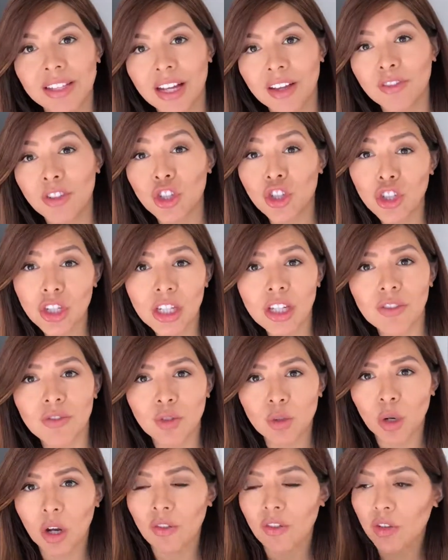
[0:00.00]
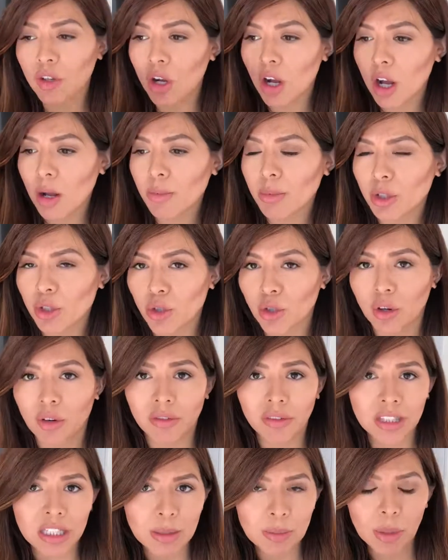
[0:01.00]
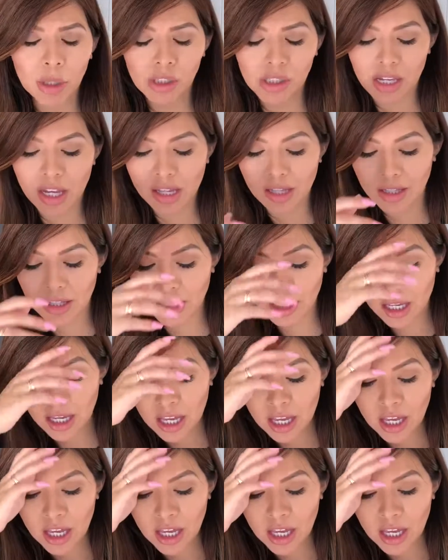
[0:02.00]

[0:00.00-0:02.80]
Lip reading: I've achieved or I've accomplished or I've experienced.